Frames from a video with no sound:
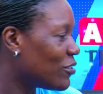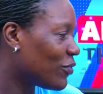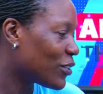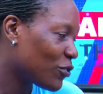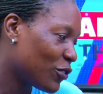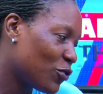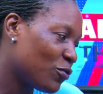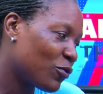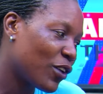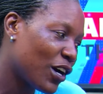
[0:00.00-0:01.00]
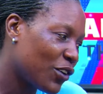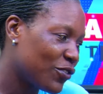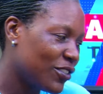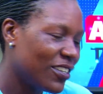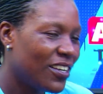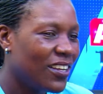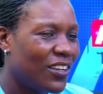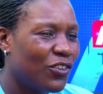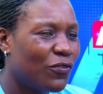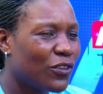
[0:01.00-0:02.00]
in front of your home crowd. Yeah.
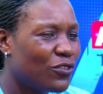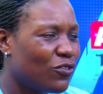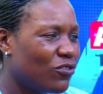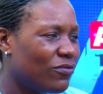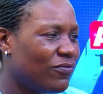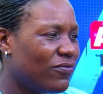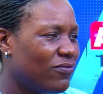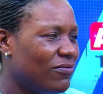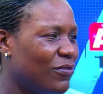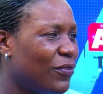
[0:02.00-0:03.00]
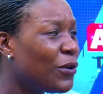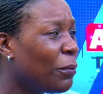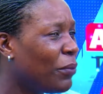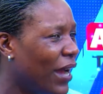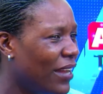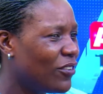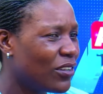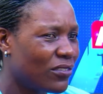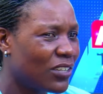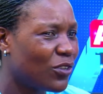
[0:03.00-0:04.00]
Of course, you not feel bad. You
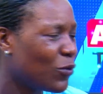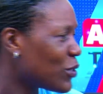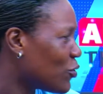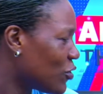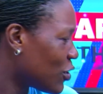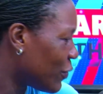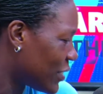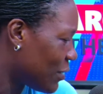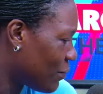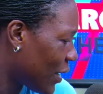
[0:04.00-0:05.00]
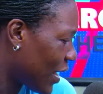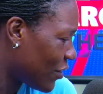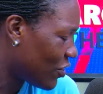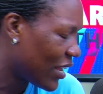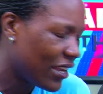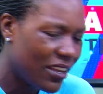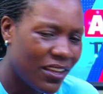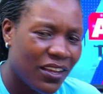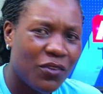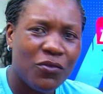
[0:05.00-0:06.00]
actually question yourself as a player, and you're like,
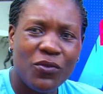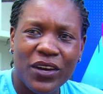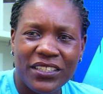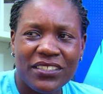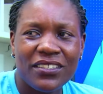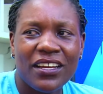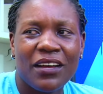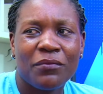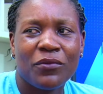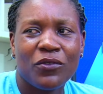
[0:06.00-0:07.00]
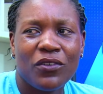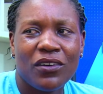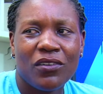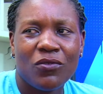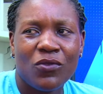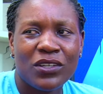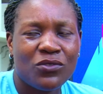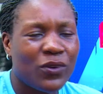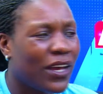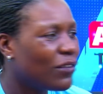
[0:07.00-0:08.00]
what
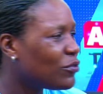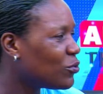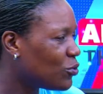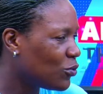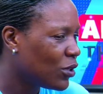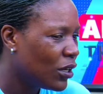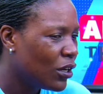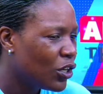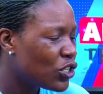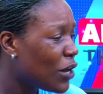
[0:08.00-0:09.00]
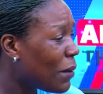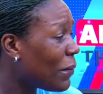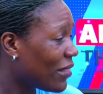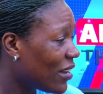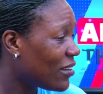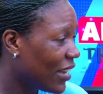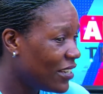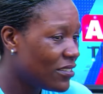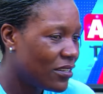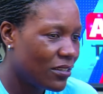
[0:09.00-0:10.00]
do I have to do? So I remember that
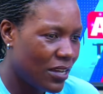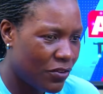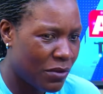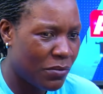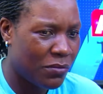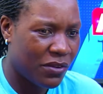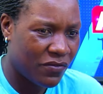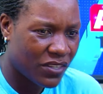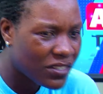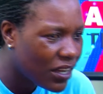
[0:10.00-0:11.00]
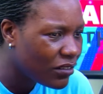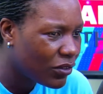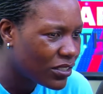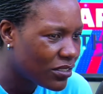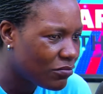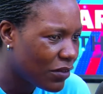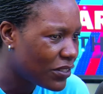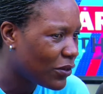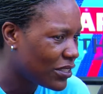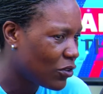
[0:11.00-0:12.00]
night. I remember Mavita was
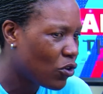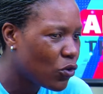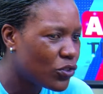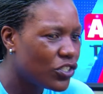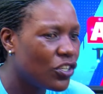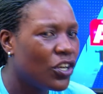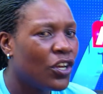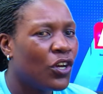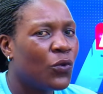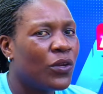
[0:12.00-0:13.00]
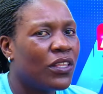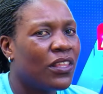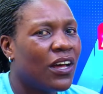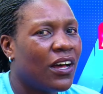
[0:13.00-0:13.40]
the coach, with